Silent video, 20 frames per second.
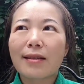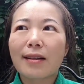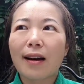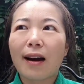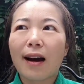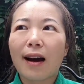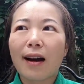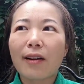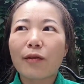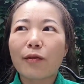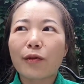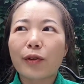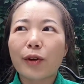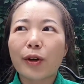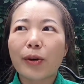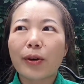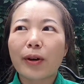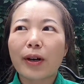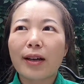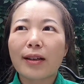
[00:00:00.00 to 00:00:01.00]
I
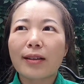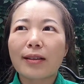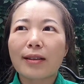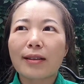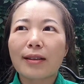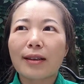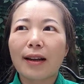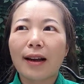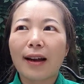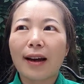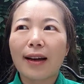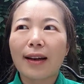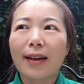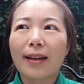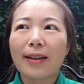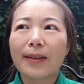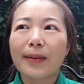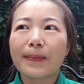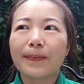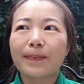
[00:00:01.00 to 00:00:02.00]
feel it's
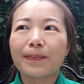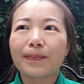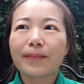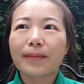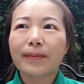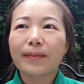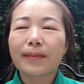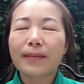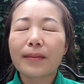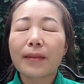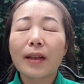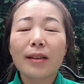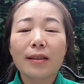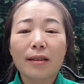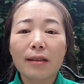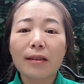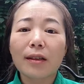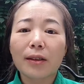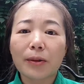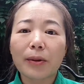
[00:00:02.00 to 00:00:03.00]
like
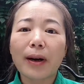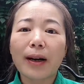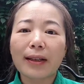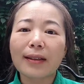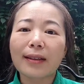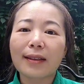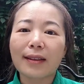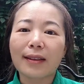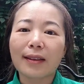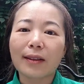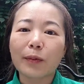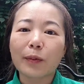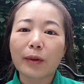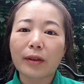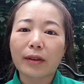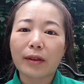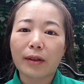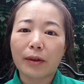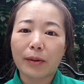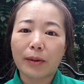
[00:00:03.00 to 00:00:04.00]
surrender. We
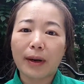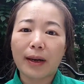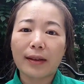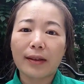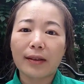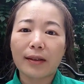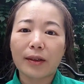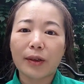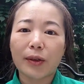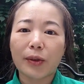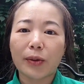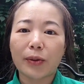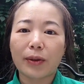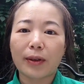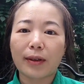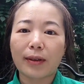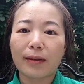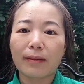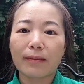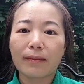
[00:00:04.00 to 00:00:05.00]
surrender to
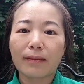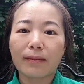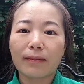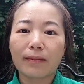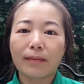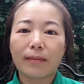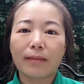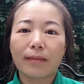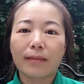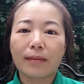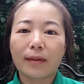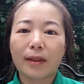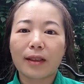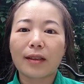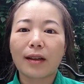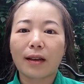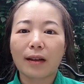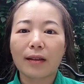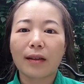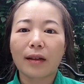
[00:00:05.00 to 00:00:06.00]
the
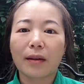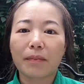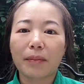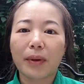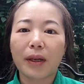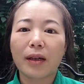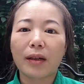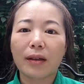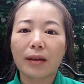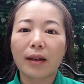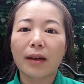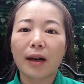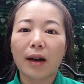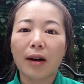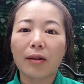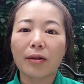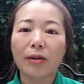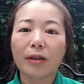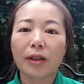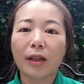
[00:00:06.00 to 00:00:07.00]
something bigger than
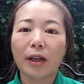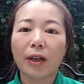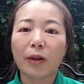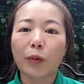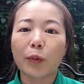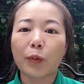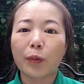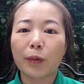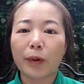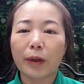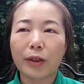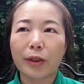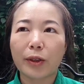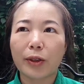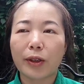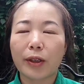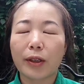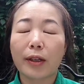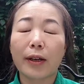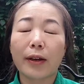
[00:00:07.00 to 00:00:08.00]
ourselves,
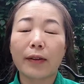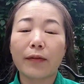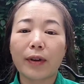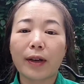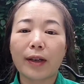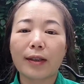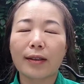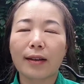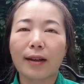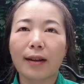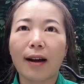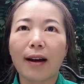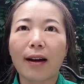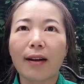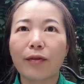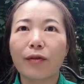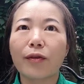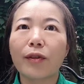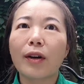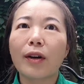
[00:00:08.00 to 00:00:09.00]
which give us life.